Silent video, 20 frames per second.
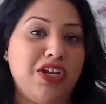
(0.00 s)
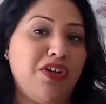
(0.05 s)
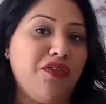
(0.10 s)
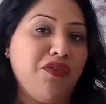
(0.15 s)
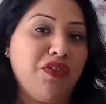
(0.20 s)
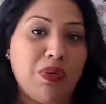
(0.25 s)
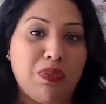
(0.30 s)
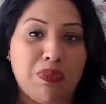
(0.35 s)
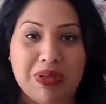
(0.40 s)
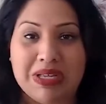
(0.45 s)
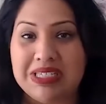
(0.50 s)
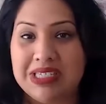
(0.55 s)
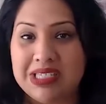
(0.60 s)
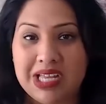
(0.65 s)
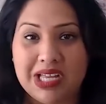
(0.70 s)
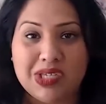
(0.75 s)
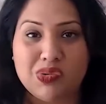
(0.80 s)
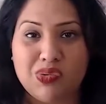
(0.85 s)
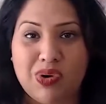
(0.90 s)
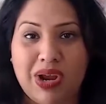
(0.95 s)
of your
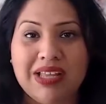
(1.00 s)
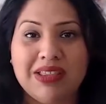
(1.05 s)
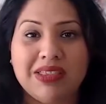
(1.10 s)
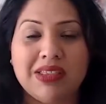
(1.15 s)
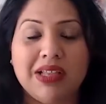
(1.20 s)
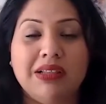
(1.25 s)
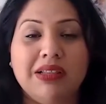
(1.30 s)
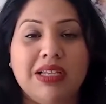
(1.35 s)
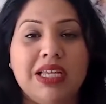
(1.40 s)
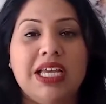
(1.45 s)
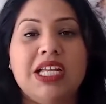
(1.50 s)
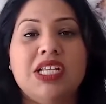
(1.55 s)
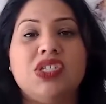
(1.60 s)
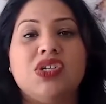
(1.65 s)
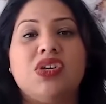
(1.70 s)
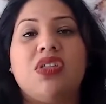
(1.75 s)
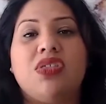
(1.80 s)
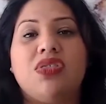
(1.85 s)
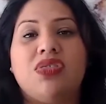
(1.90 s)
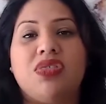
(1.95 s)
business, right? The leads
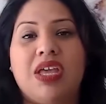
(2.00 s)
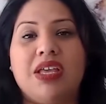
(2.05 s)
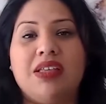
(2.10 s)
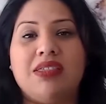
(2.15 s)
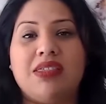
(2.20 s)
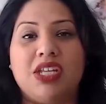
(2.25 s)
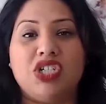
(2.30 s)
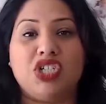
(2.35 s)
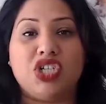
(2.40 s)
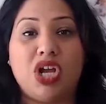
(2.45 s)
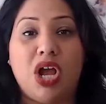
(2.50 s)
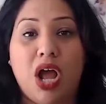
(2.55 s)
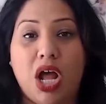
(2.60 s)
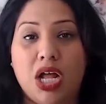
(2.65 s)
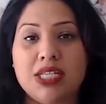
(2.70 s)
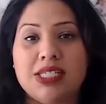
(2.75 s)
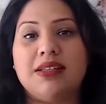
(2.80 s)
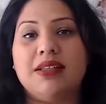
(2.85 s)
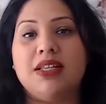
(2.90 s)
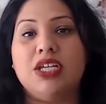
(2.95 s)
are the thing that
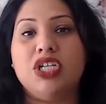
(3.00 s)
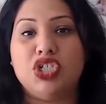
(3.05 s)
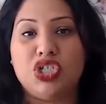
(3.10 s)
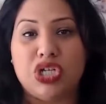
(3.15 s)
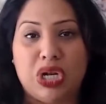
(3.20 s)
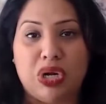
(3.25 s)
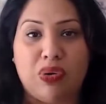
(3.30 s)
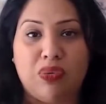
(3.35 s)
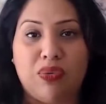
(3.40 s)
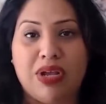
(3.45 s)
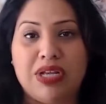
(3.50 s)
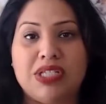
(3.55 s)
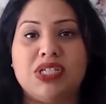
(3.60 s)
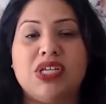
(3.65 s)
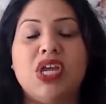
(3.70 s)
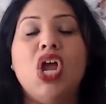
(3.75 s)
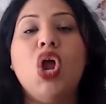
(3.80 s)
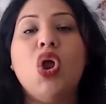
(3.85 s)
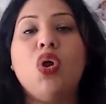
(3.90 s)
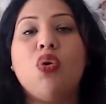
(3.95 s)
constantly generates
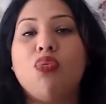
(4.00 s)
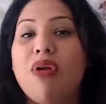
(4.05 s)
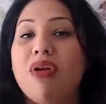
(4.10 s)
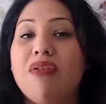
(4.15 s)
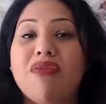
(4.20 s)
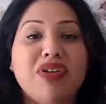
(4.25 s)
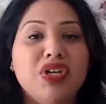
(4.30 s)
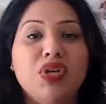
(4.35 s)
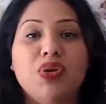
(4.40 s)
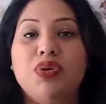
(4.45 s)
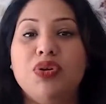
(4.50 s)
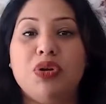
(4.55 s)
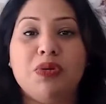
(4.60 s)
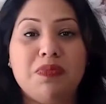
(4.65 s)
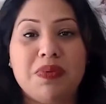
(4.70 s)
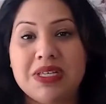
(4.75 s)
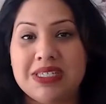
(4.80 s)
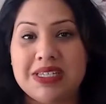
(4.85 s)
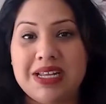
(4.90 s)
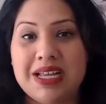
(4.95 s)
revenue in your
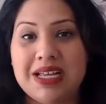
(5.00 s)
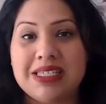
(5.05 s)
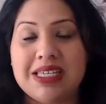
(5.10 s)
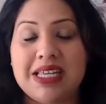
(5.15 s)
business.